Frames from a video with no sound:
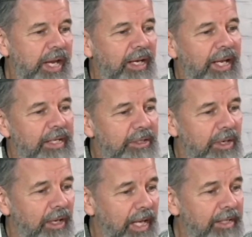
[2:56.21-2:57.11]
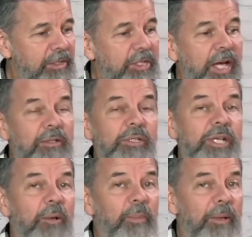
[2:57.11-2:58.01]
Leonard's House,
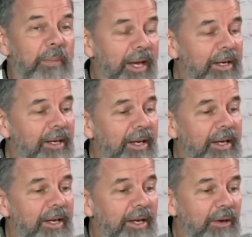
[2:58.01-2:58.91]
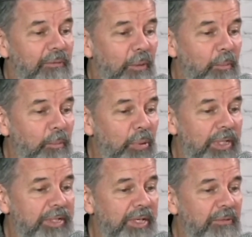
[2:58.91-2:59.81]
helping men from
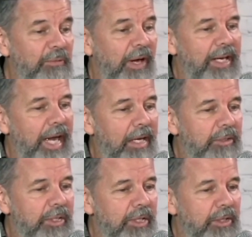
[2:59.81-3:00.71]
prison find housing in the